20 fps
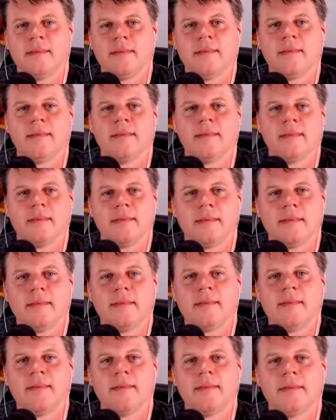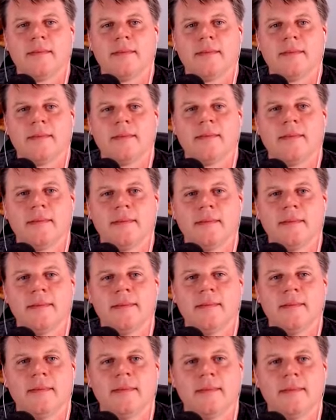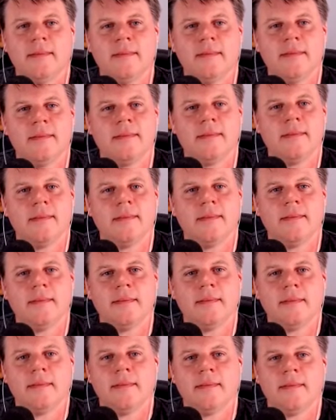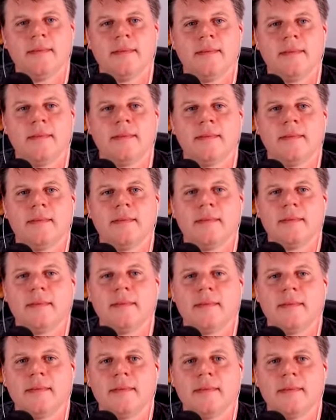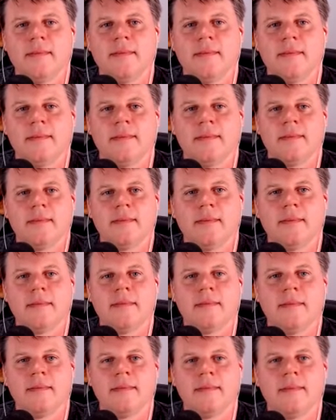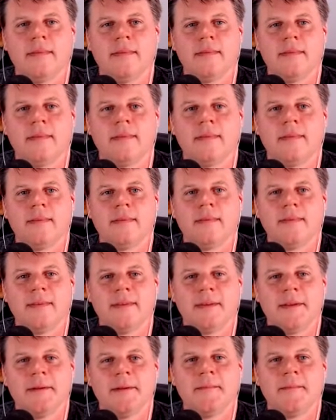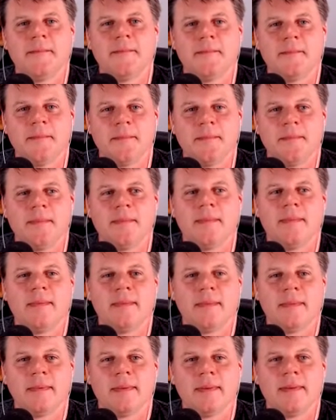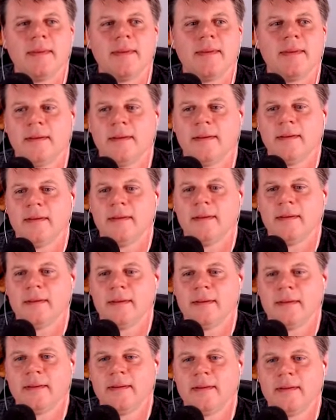(not speaking)